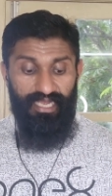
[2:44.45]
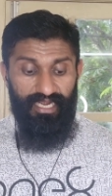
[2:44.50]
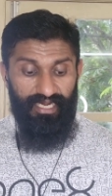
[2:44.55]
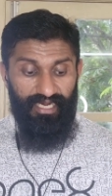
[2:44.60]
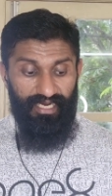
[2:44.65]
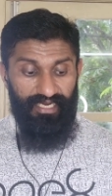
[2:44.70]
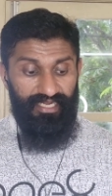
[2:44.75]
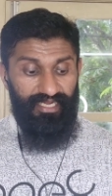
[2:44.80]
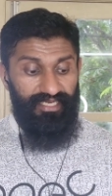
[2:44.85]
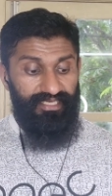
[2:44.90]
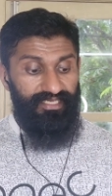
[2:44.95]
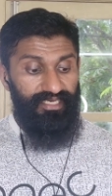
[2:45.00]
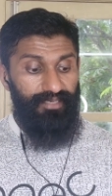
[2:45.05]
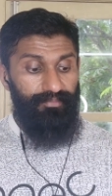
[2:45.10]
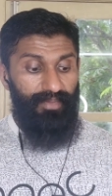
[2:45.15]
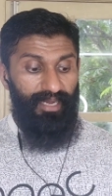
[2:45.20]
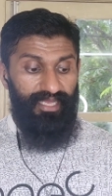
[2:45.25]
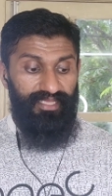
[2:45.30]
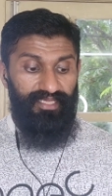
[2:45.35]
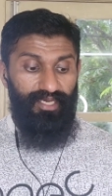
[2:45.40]
conducted
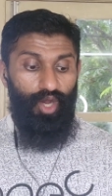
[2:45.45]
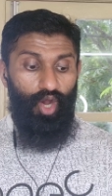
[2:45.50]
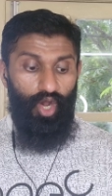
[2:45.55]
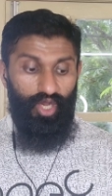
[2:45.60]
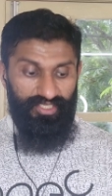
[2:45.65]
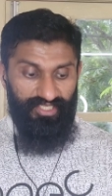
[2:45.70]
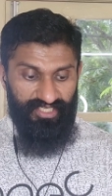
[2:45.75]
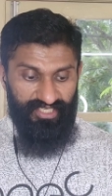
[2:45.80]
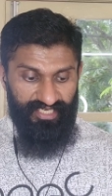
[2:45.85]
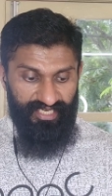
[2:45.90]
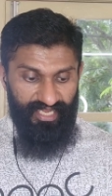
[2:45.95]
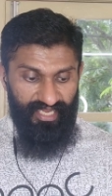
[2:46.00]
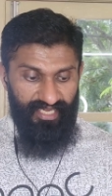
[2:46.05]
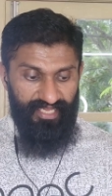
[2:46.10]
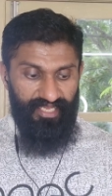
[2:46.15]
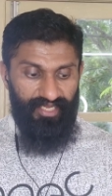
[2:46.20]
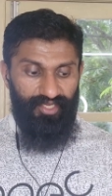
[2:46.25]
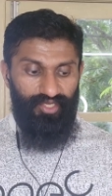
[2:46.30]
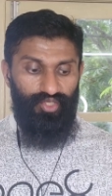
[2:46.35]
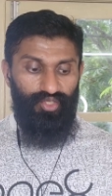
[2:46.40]
by the
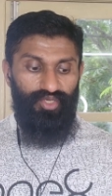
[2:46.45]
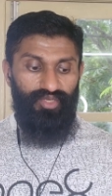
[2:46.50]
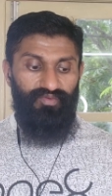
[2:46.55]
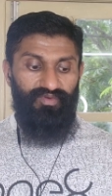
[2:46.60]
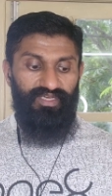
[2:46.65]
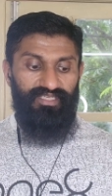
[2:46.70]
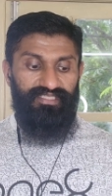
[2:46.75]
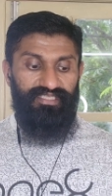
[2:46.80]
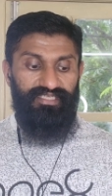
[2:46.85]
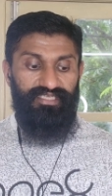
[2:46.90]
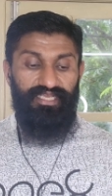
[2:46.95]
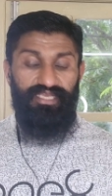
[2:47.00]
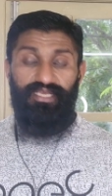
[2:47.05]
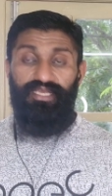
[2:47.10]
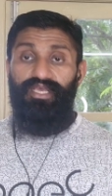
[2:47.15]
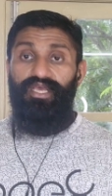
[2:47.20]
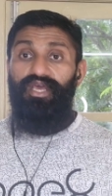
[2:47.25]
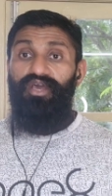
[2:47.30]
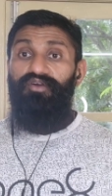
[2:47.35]
Australian University